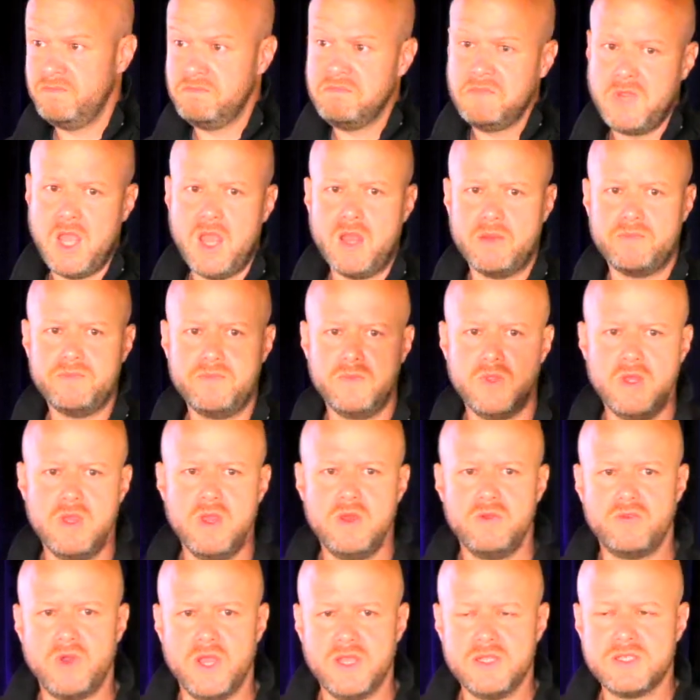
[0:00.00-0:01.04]
Yeah,
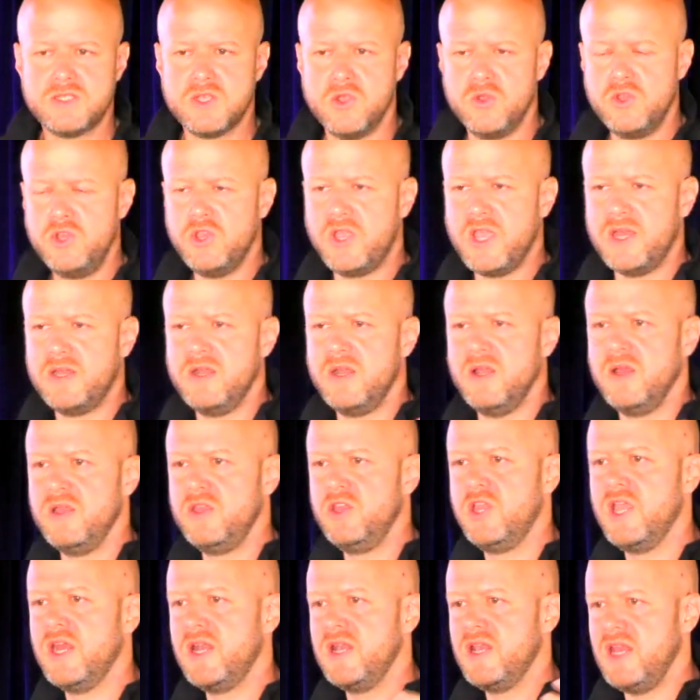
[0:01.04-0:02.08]
right? So you get
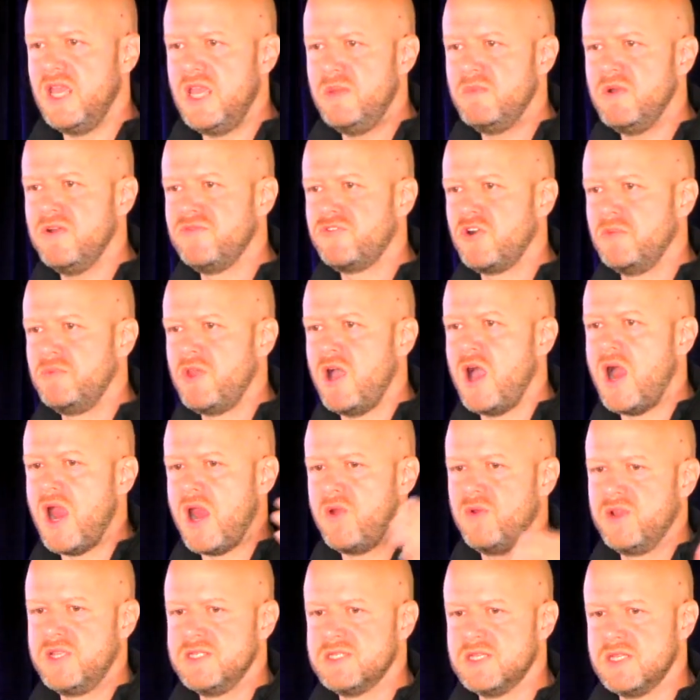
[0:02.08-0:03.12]
an email from the
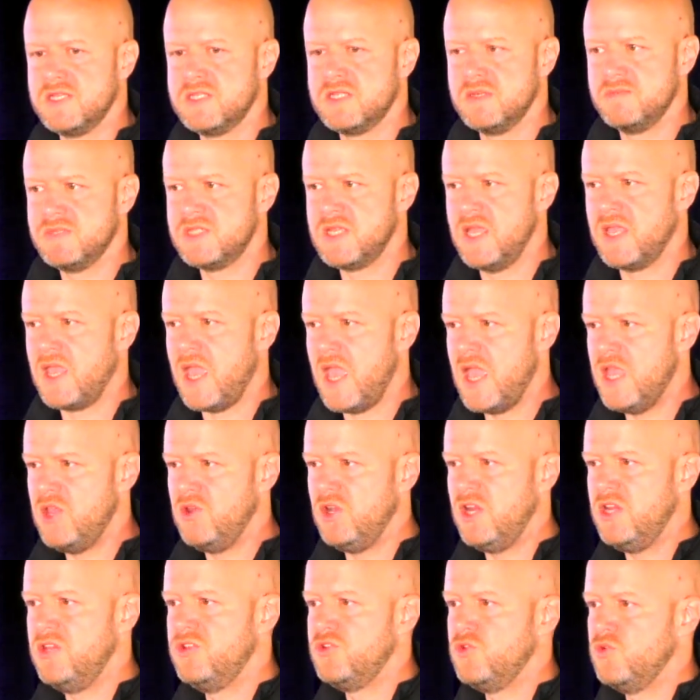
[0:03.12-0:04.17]
hiring system saying, hey, you
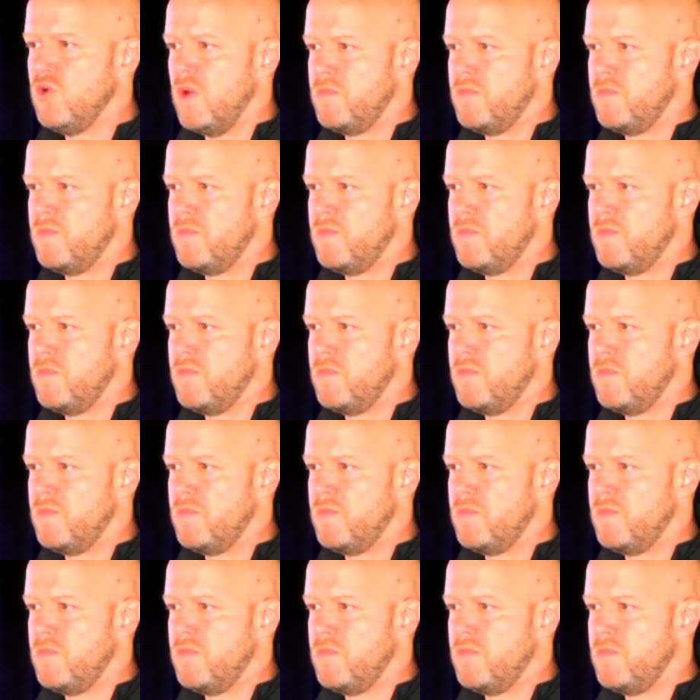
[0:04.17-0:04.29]
need to